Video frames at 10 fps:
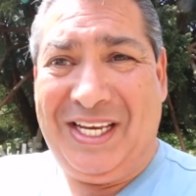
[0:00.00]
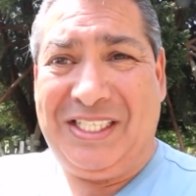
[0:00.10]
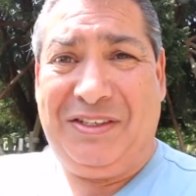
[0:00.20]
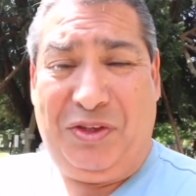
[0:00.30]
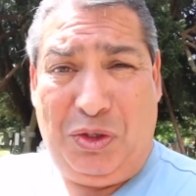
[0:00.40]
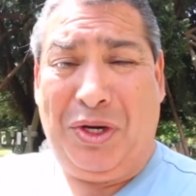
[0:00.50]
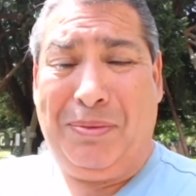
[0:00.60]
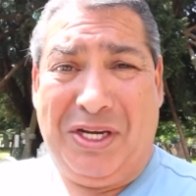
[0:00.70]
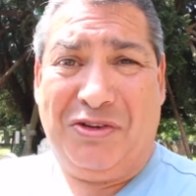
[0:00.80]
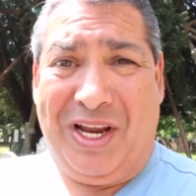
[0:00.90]
is if you want
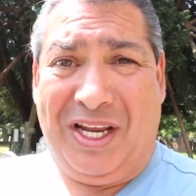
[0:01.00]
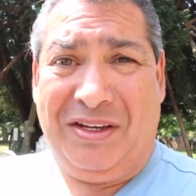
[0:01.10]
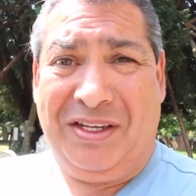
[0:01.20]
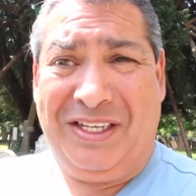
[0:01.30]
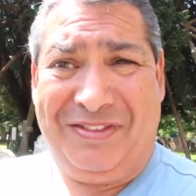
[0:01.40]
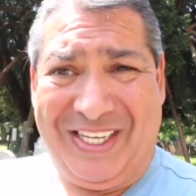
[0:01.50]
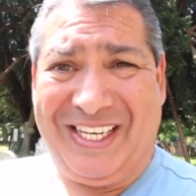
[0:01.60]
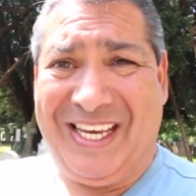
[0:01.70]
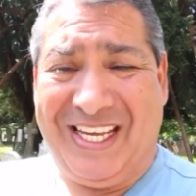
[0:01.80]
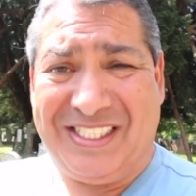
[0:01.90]
to be around for
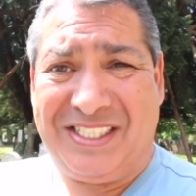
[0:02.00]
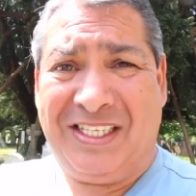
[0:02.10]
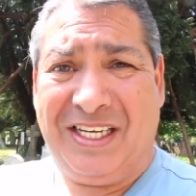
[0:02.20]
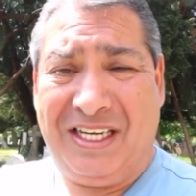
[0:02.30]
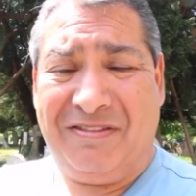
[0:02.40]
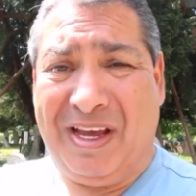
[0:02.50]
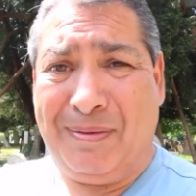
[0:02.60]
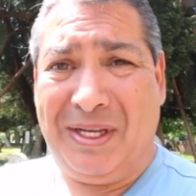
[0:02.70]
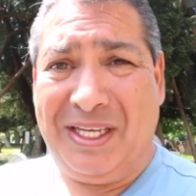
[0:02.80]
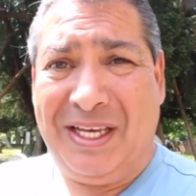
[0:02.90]
your kids and your
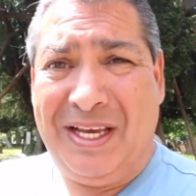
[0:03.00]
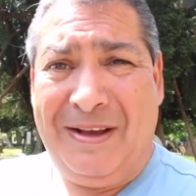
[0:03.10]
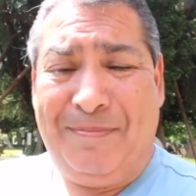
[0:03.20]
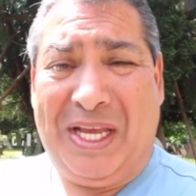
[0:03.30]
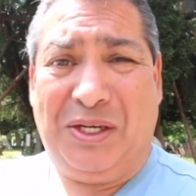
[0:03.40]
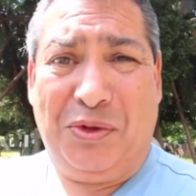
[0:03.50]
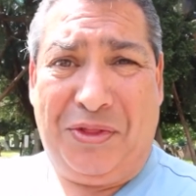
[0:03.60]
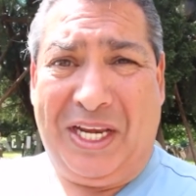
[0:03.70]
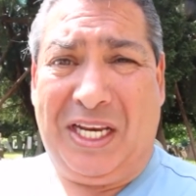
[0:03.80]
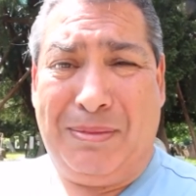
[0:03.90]
family, and you're
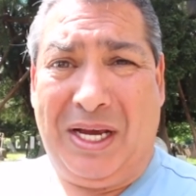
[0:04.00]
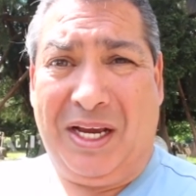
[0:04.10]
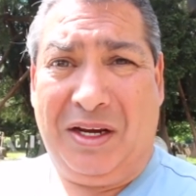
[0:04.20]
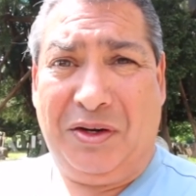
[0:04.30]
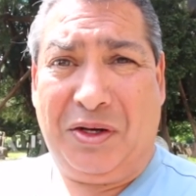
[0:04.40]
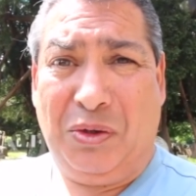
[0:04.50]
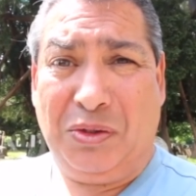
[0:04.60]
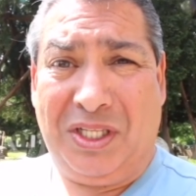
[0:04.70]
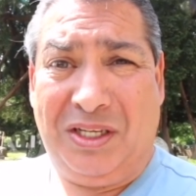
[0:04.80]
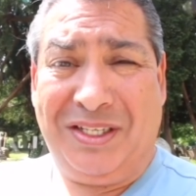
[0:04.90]
thinking about going on a
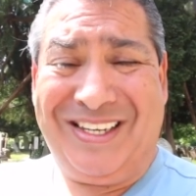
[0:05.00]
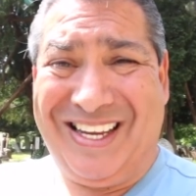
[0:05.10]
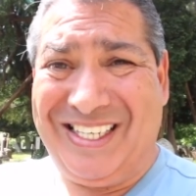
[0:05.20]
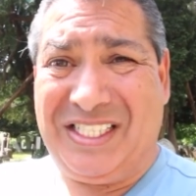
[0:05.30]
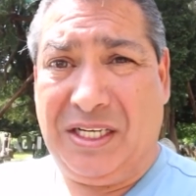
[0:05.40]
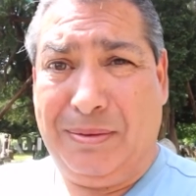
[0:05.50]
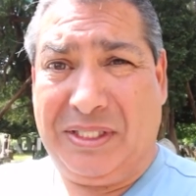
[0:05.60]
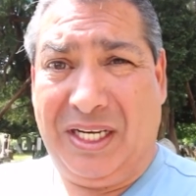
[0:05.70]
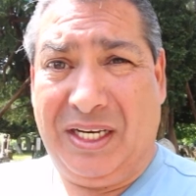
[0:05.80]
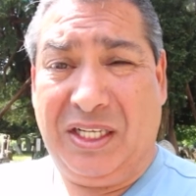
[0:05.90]
course to learn gun disarming
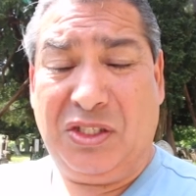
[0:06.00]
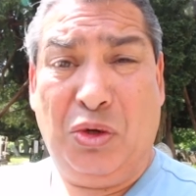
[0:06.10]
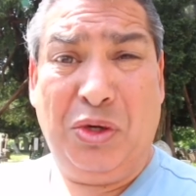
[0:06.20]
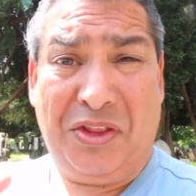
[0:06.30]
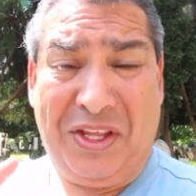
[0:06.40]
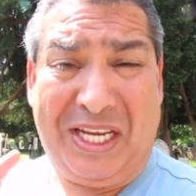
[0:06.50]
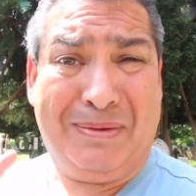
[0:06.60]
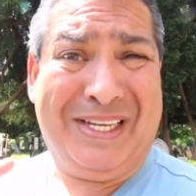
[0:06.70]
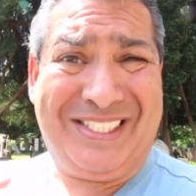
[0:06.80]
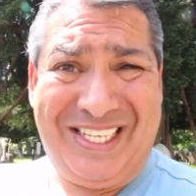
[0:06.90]
techniques, or you're thinking
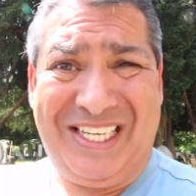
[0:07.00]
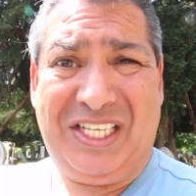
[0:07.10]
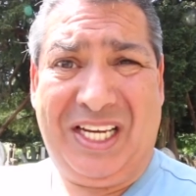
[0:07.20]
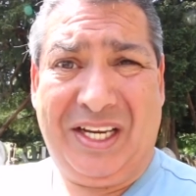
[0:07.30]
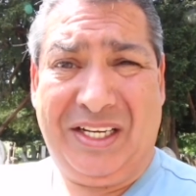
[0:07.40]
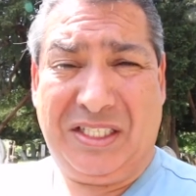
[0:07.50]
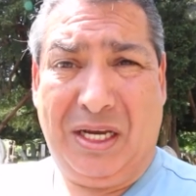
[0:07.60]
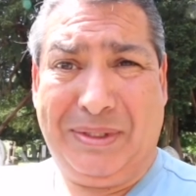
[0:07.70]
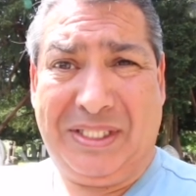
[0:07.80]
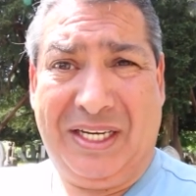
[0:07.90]
about teaching gun
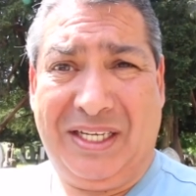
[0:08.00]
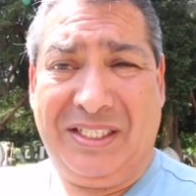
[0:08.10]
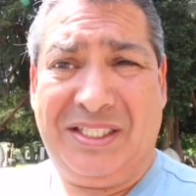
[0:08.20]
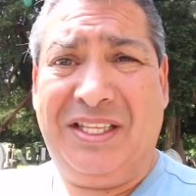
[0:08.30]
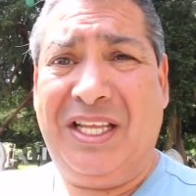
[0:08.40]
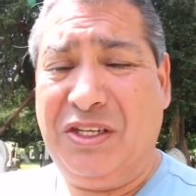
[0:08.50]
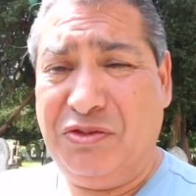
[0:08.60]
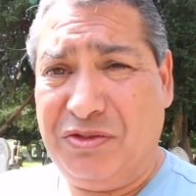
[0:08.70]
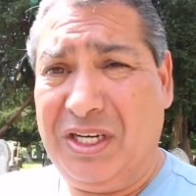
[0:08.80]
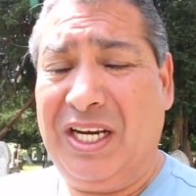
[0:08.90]
disarming techniques, then you
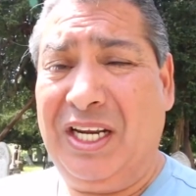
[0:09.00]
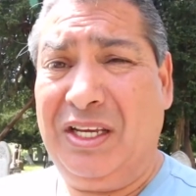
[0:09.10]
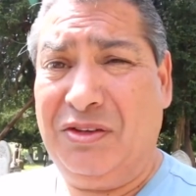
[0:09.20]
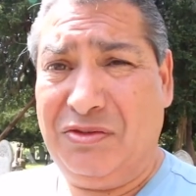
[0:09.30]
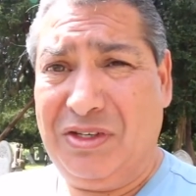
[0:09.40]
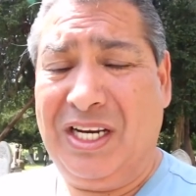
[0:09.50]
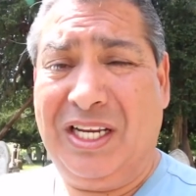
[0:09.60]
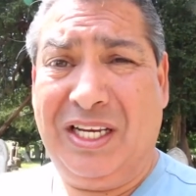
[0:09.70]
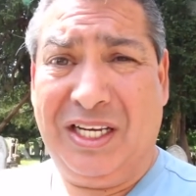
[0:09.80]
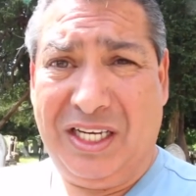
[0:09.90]
really,
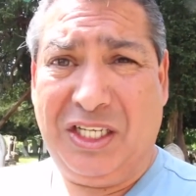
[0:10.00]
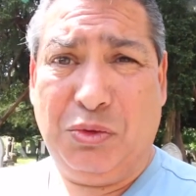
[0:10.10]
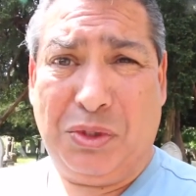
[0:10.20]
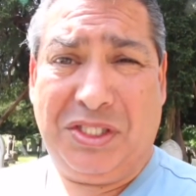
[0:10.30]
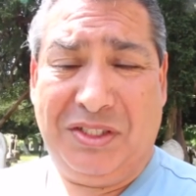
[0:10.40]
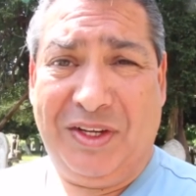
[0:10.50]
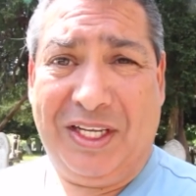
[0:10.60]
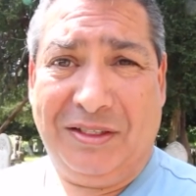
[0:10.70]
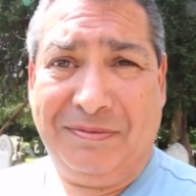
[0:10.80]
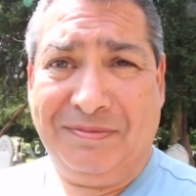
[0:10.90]
really need to watch this video.